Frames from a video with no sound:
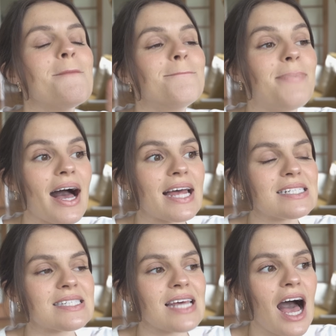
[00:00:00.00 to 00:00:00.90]

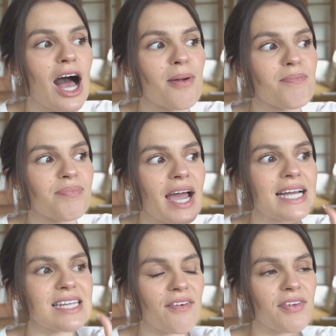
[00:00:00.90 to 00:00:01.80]
But um, I
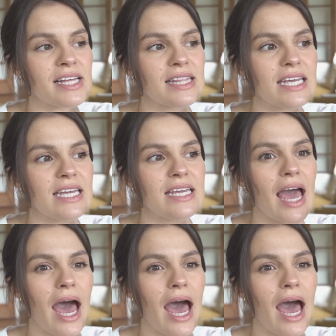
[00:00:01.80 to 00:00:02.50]
definitely